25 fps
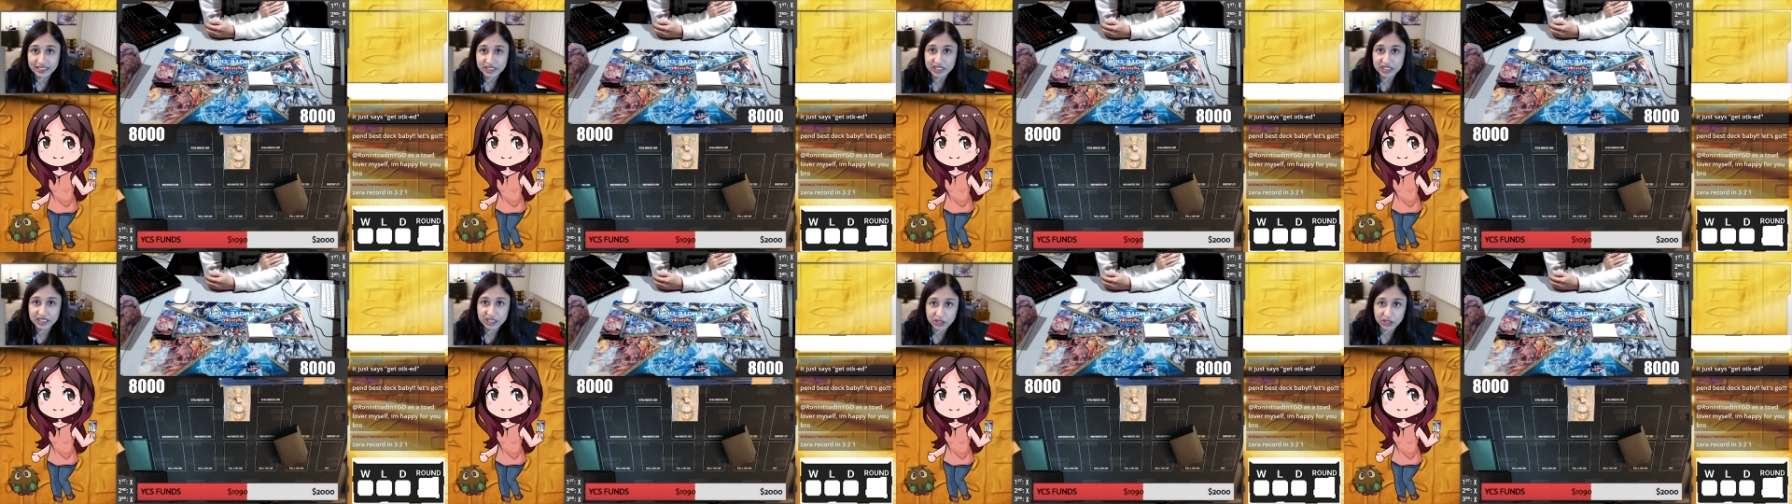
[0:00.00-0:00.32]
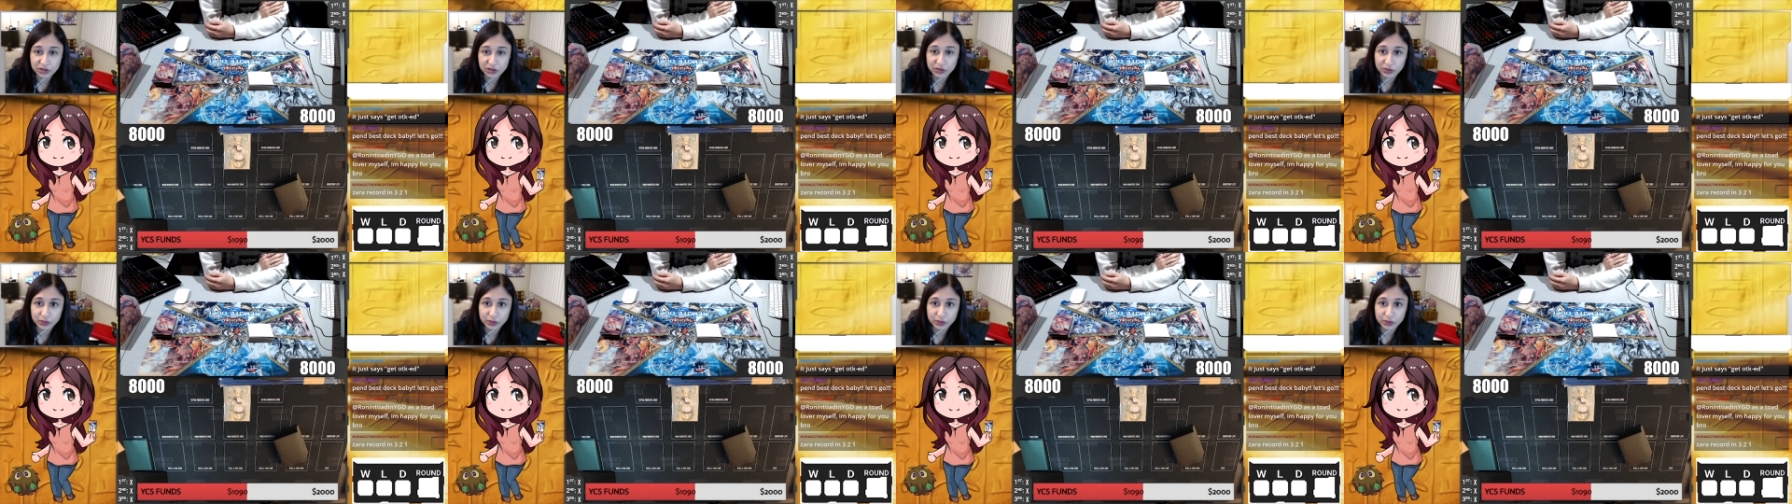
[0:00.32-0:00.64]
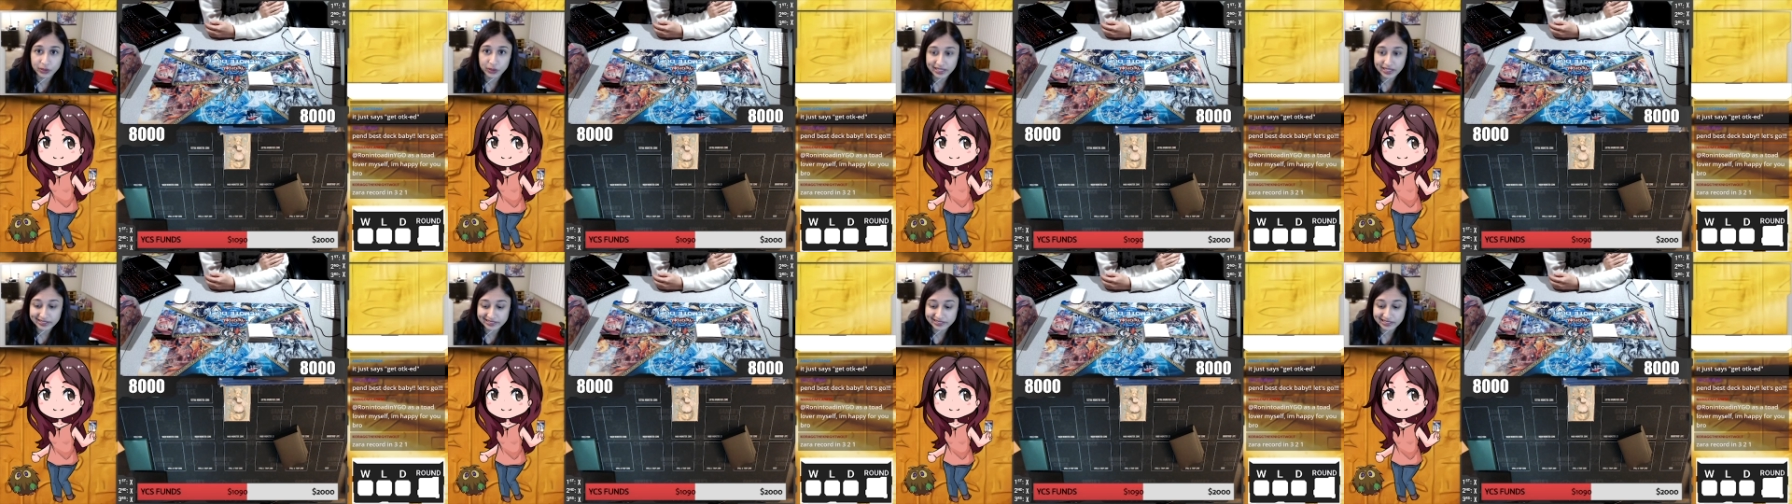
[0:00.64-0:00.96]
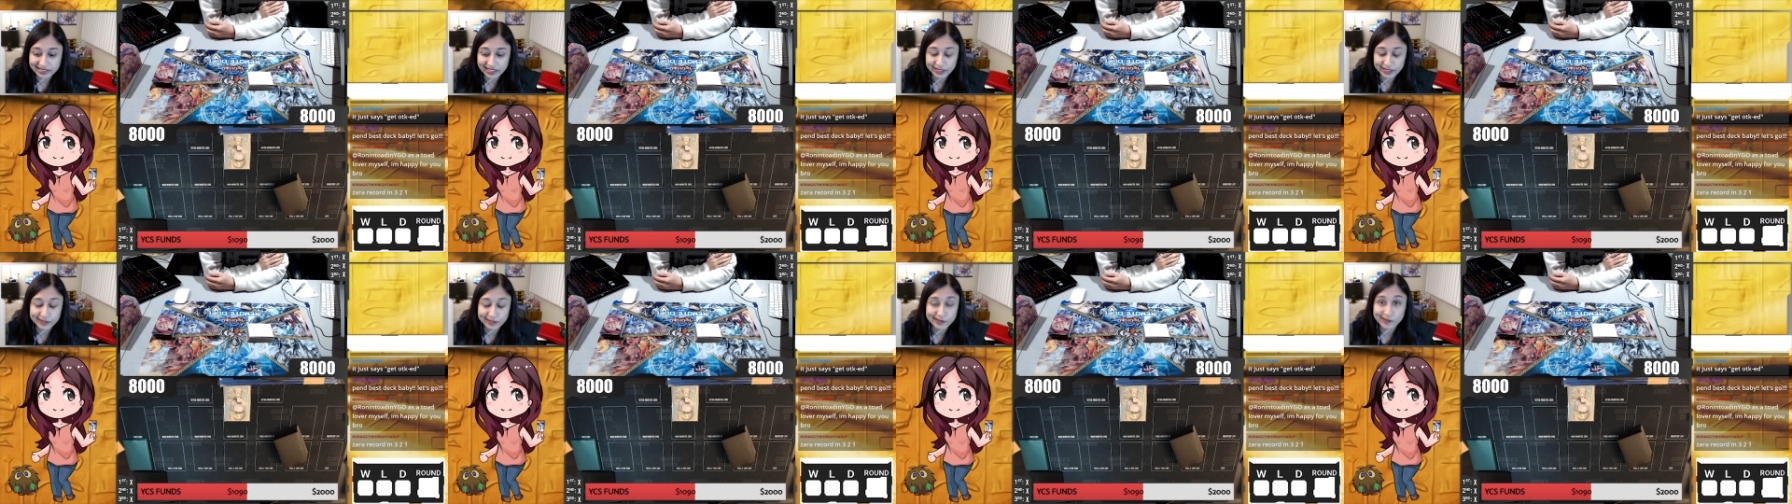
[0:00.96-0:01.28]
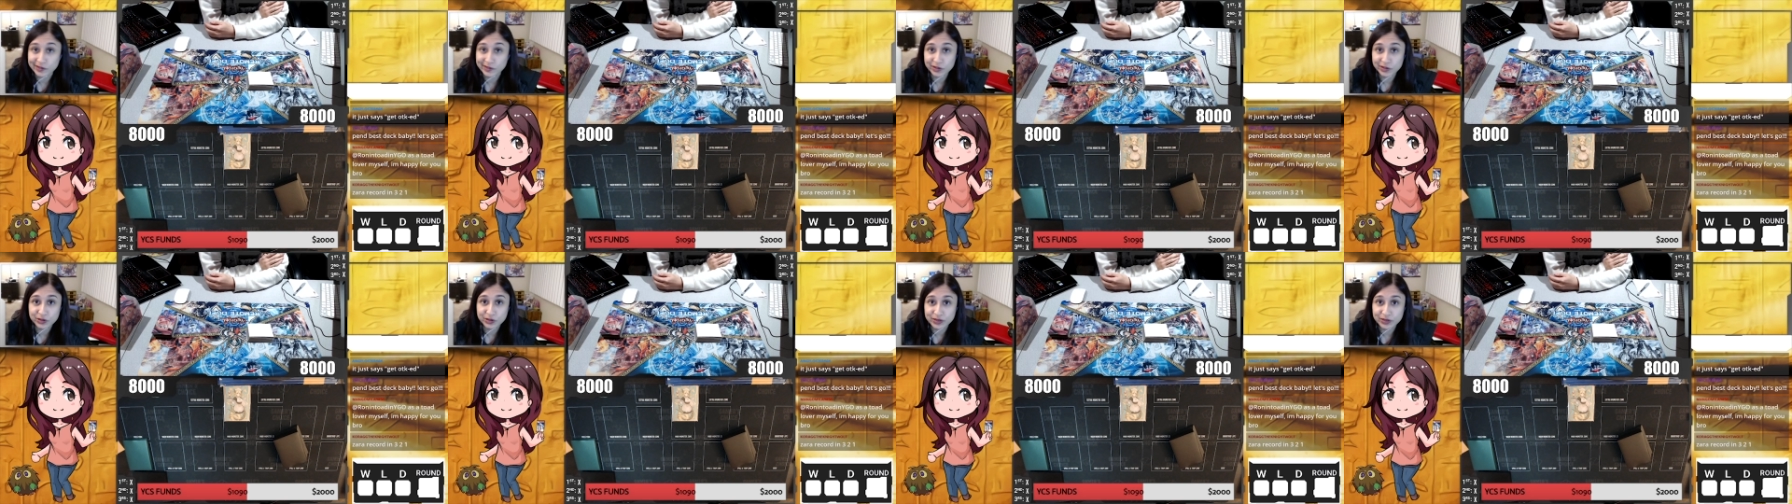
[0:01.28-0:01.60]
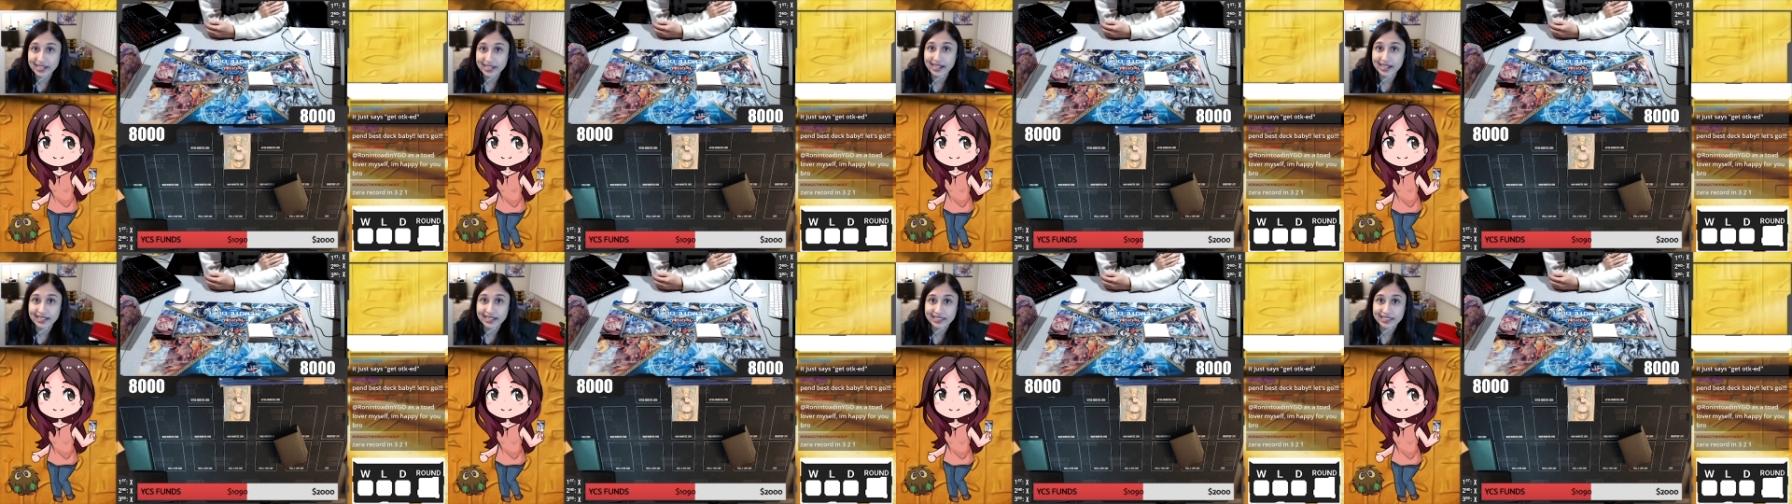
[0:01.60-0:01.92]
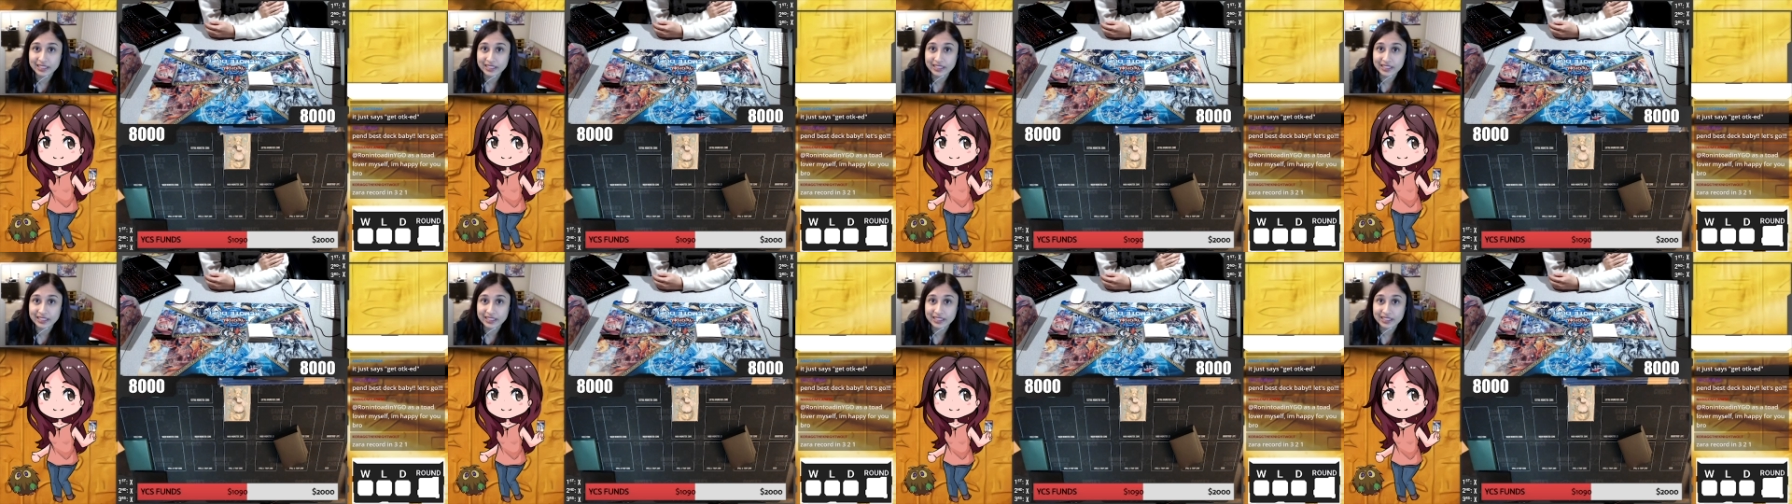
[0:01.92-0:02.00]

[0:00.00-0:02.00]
so I got a new deck,